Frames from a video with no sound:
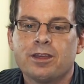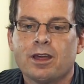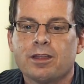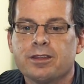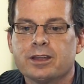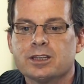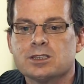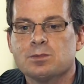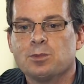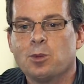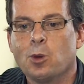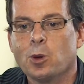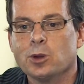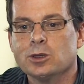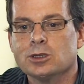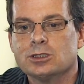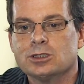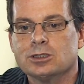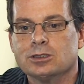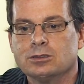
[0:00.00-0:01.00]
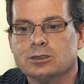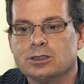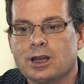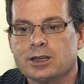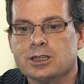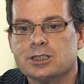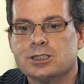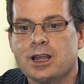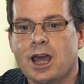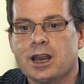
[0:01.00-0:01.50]
thing I think it's important to
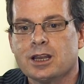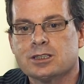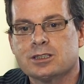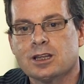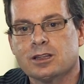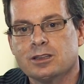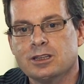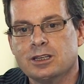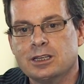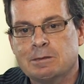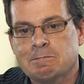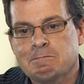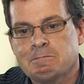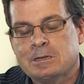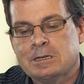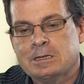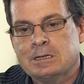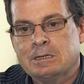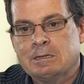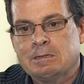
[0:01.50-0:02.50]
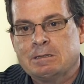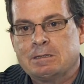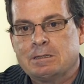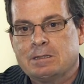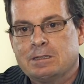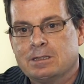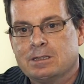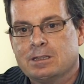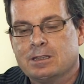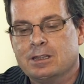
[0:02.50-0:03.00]
understand is that the
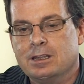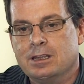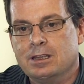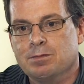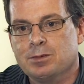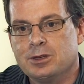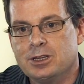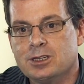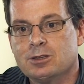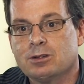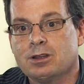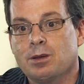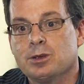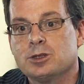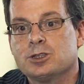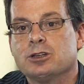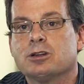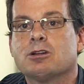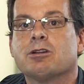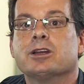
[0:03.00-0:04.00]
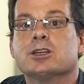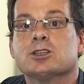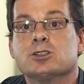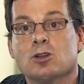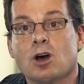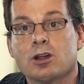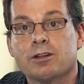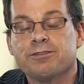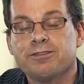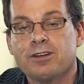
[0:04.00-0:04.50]
medicinal chemistry degree is
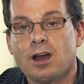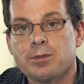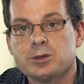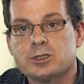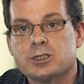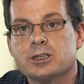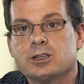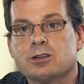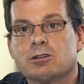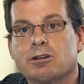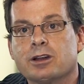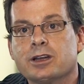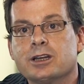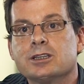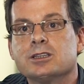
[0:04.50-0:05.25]
not a pharmacy degree.